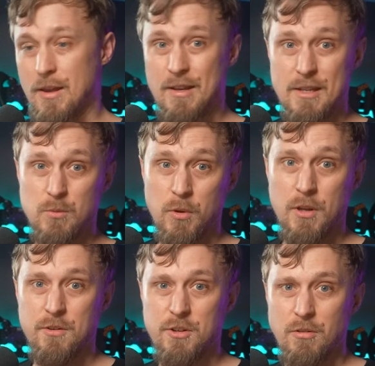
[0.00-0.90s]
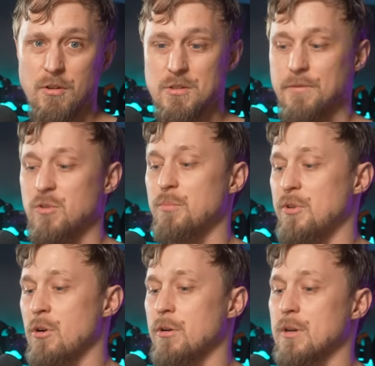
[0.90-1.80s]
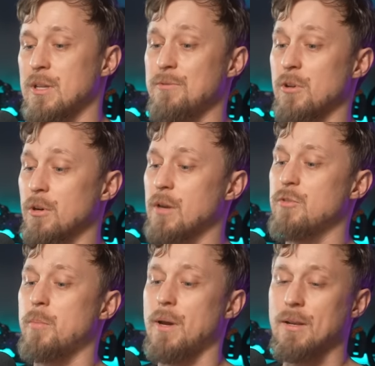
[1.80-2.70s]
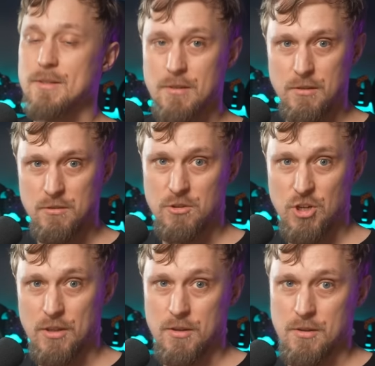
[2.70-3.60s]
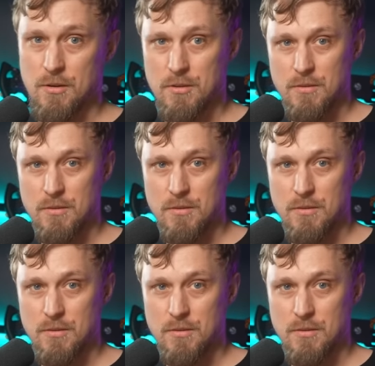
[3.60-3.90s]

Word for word: at least 100 euros if you pre-order and if you're looking for pedals, check these out.